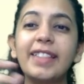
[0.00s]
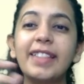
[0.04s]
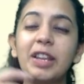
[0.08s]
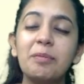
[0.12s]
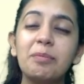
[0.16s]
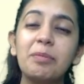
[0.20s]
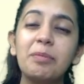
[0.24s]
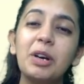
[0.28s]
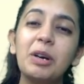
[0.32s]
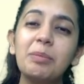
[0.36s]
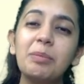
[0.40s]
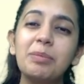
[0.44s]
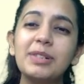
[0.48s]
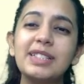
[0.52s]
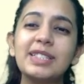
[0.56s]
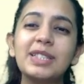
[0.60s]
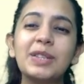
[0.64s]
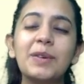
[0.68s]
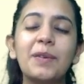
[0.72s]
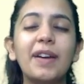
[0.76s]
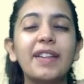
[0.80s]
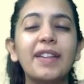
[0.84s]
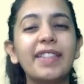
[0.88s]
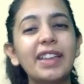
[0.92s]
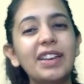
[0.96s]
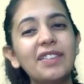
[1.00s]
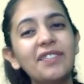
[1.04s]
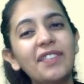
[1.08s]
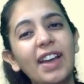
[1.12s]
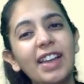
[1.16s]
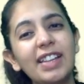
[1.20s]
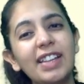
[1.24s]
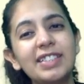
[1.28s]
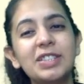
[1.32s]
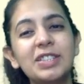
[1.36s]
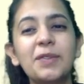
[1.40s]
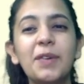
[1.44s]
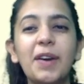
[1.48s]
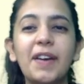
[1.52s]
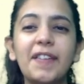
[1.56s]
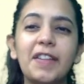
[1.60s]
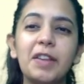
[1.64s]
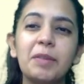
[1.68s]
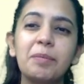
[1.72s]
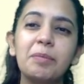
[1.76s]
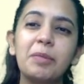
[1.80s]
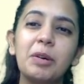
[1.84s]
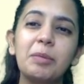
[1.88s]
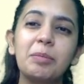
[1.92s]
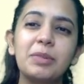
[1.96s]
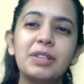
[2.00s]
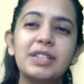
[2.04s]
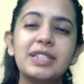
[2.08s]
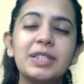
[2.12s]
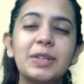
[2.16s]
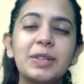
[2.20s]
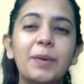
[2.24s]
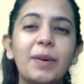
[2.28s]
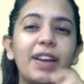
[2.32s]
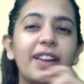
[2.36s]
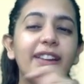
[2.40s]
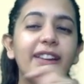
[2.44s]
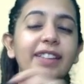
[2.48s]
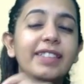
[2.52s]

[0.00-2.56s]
then purple square, then white square, then purple square.